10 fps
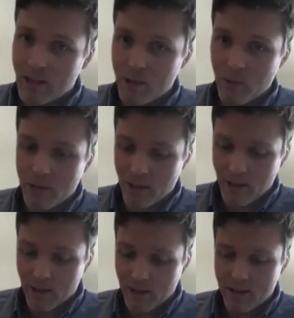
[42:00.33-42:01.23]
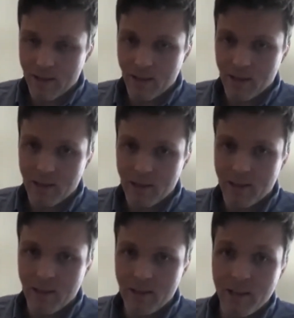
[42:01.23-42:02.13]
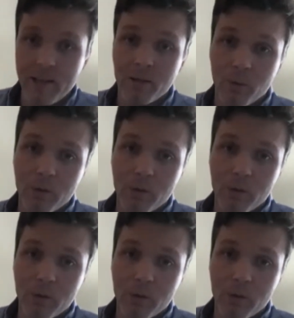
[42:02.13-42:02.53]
as you were saying, it's a data